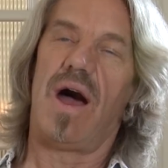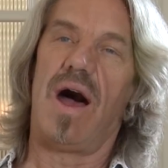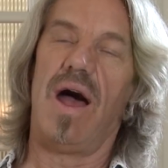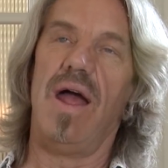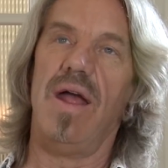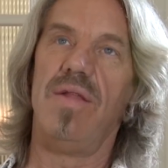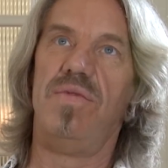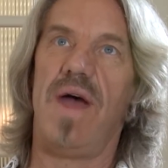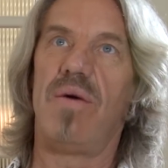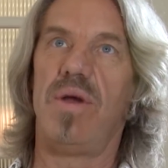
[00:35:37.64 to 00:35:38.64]
uh,
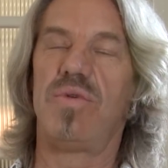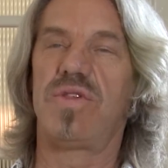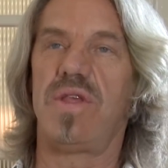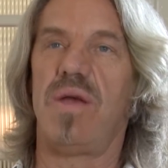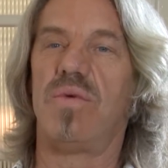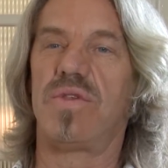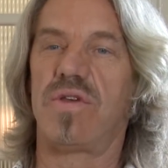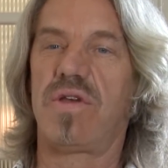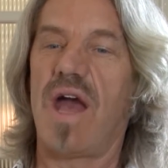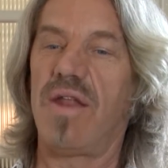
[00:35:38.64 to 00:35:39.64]
that it was it was
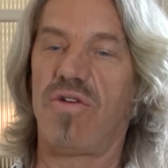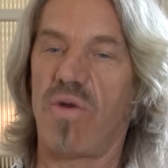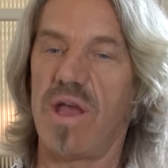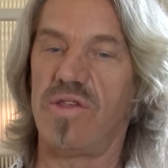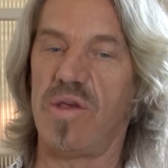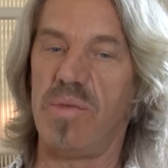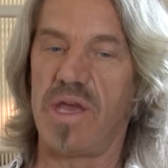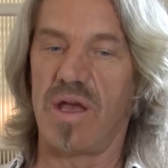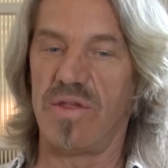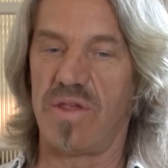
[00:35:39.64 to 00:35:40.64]
kind of crazy
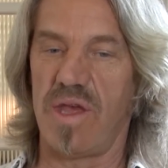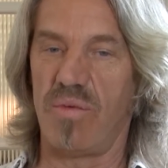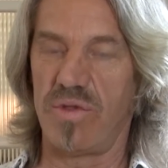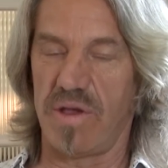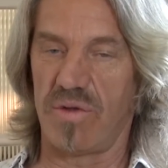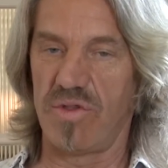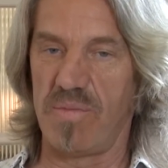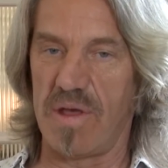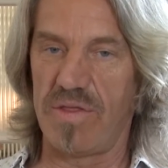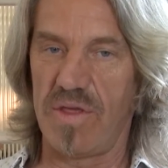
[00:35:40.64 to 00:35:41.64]
because it was
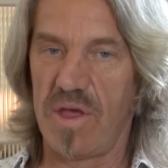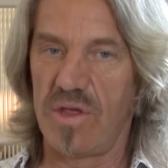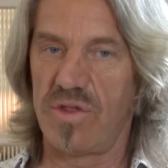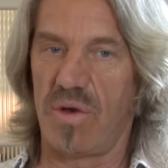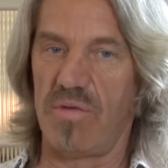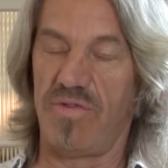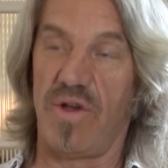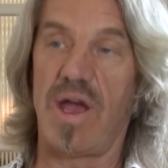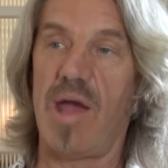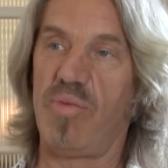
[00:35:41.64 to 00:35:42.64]
Aerosmith, so it was
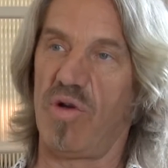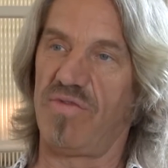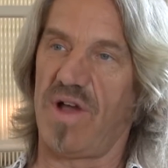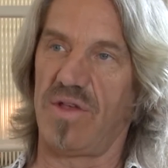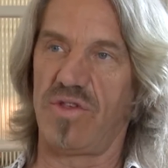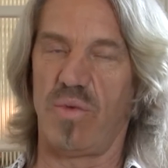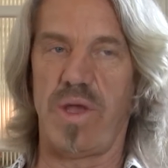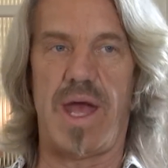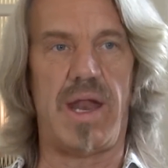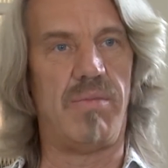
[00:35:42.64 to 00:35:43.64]
very high profile. So we
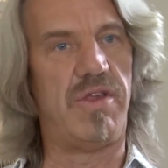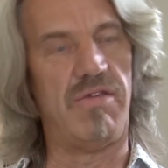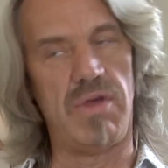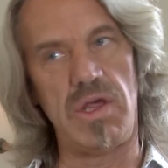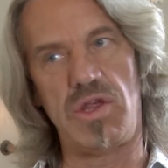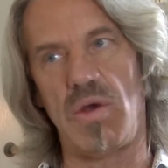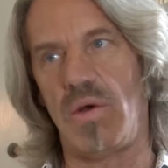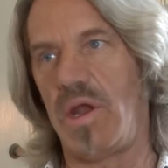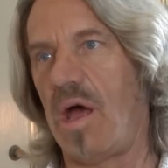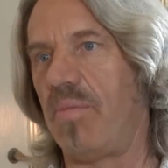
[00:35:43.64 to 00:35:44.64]
had M T V
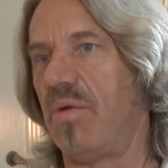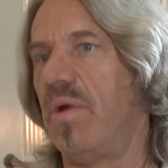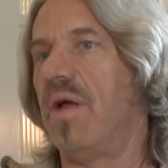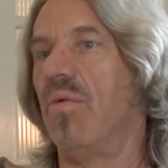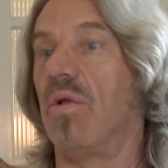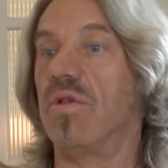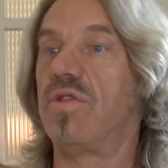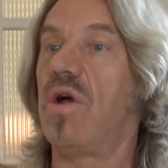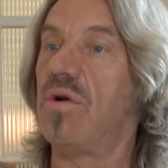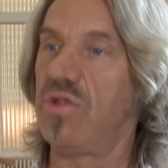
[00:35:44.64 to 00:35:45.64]
showing up, and we had Rolling wow.
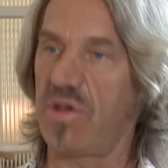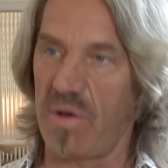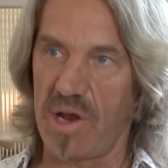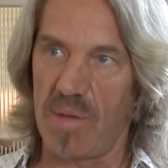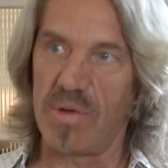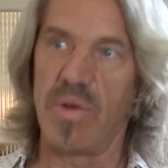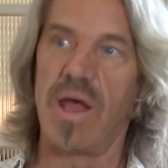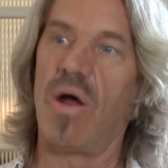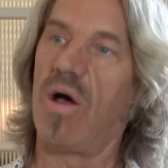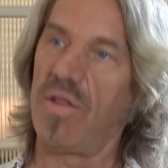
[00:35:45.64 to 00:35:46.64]
Stone showing up, and we
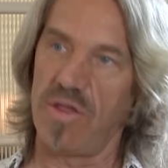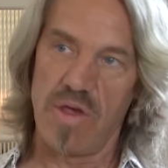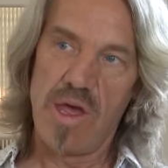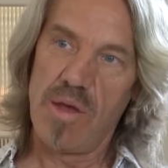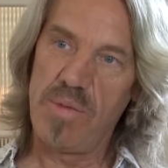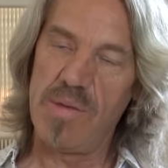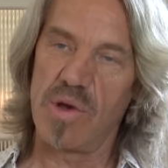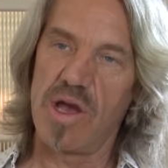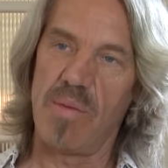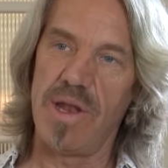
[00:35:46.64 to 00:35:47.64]
had all these people
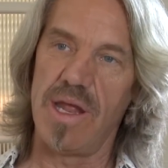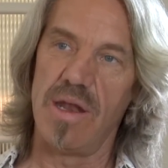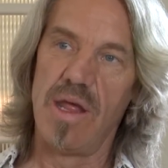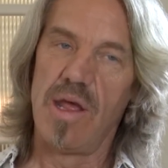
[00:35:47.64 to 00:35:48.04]
coming in.